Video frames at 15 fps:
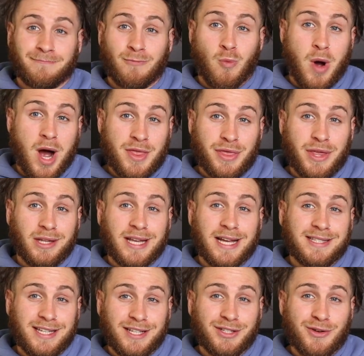One thing they
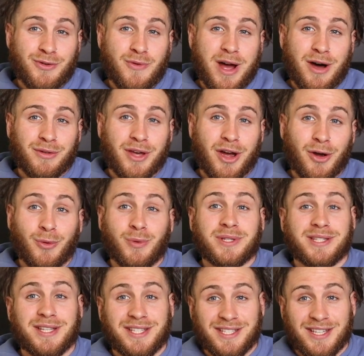did do well though
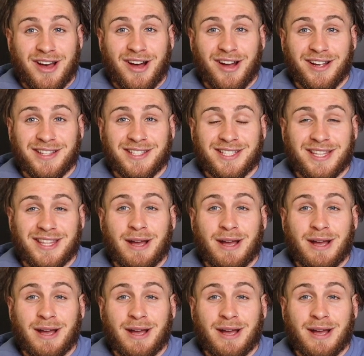was the sides.